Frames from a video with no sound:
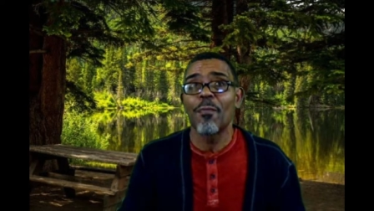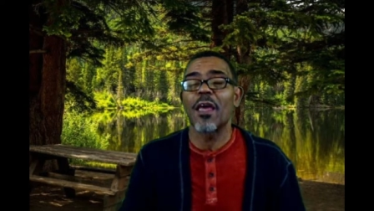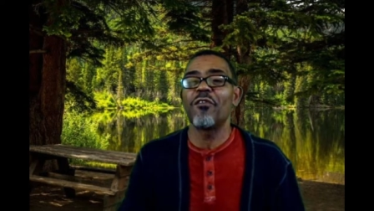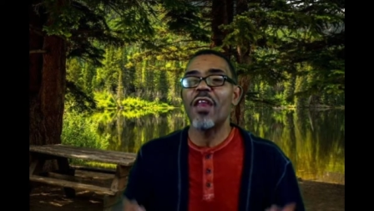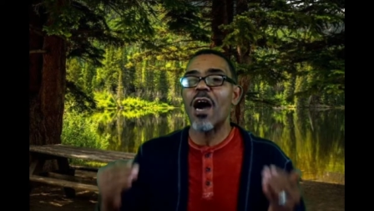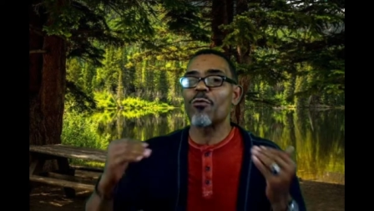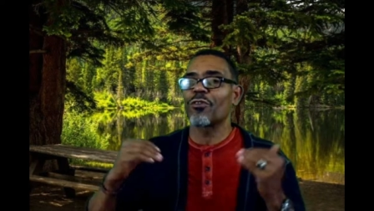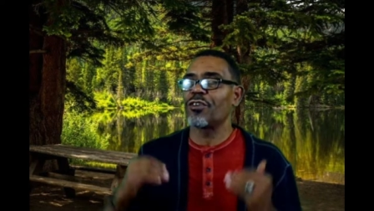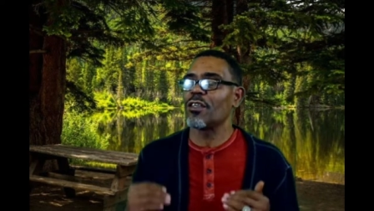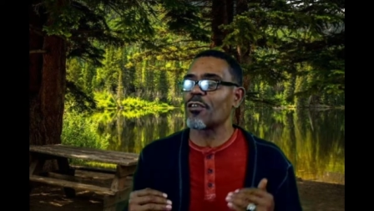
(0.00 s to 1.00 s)
and now we're
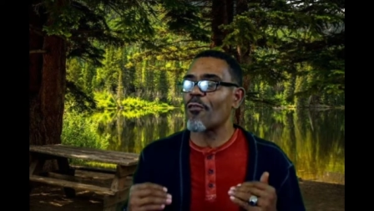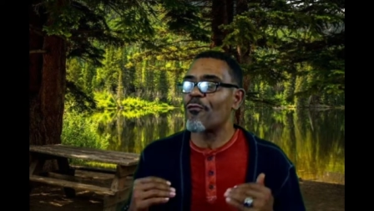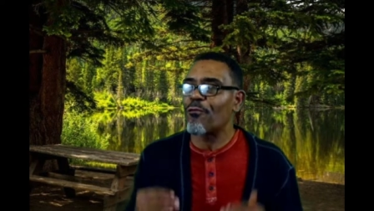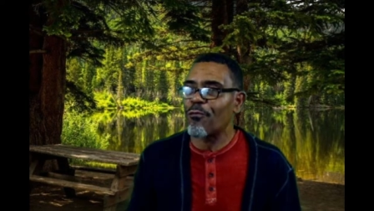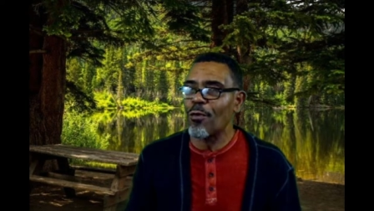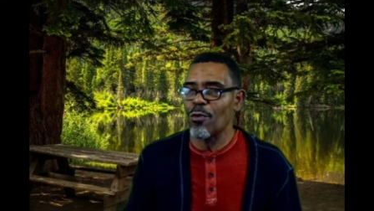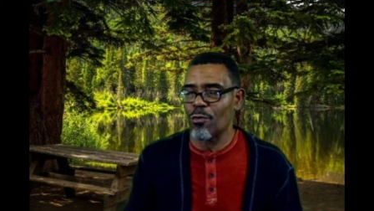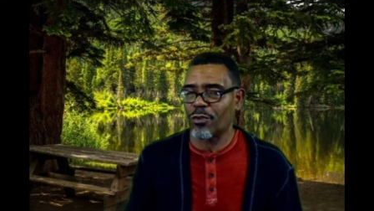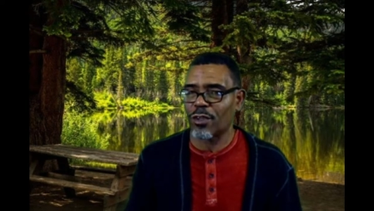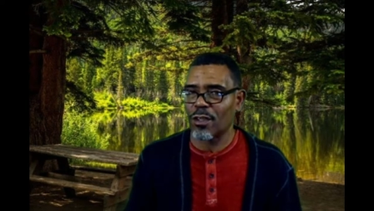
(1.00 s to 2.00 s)
seeing the
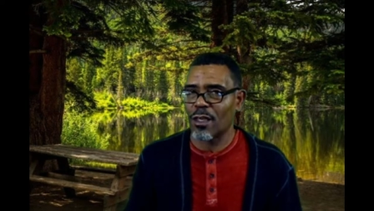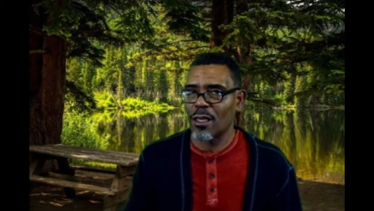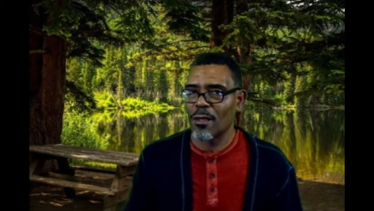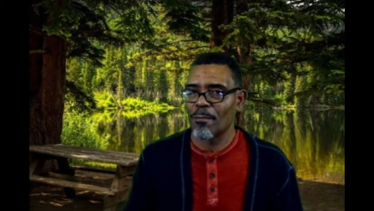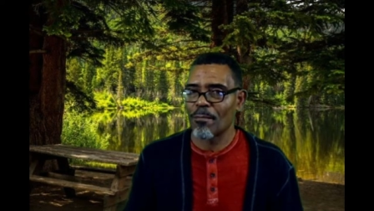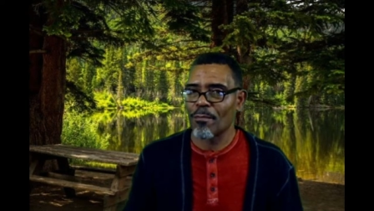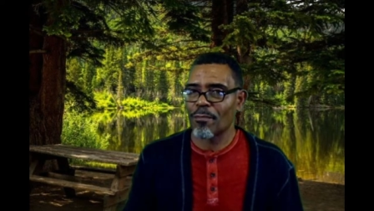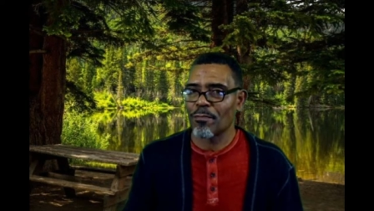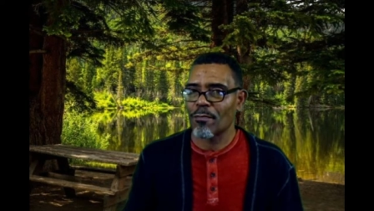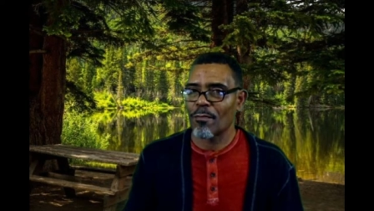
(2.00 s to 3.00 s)
fruit
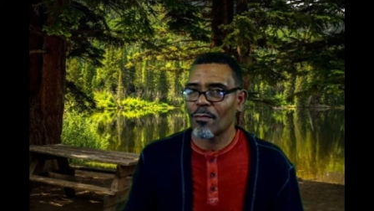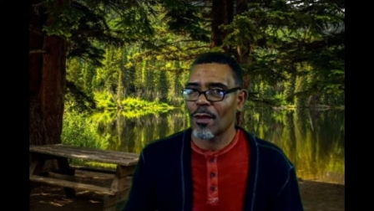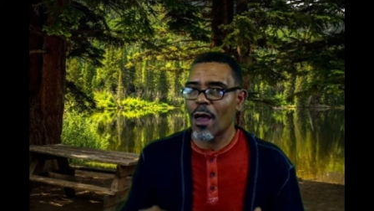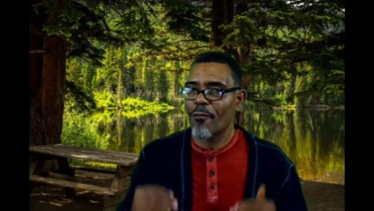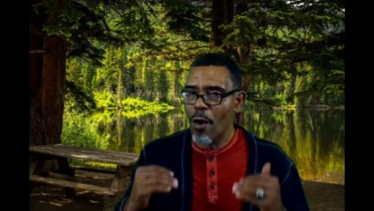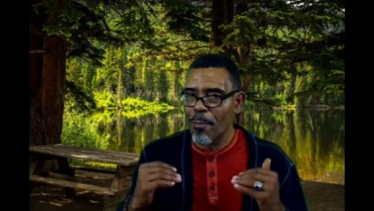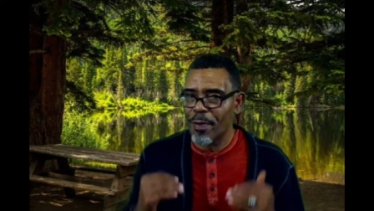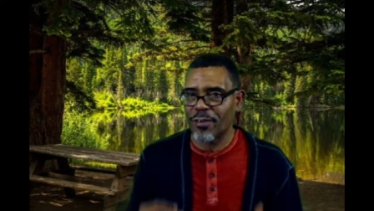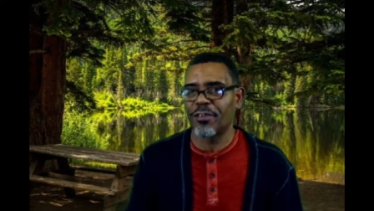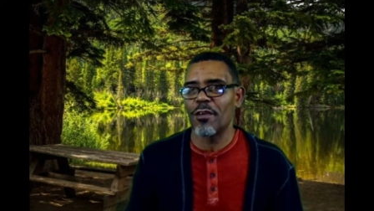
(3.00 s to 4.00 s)
of our
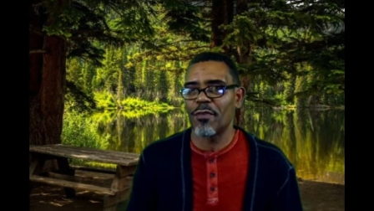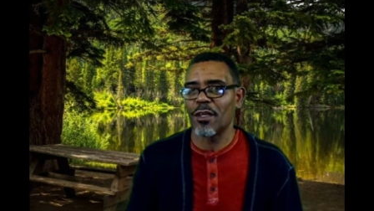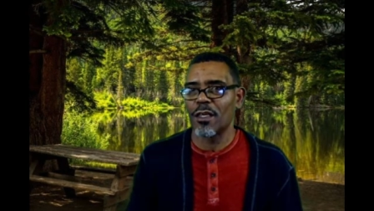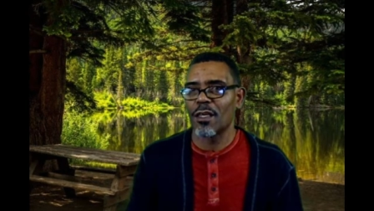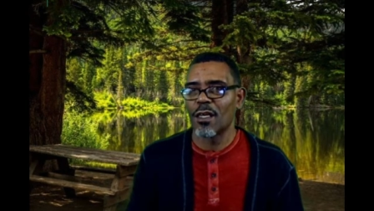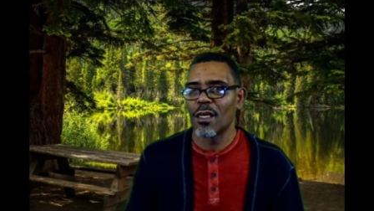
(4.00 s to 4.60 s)
passivity.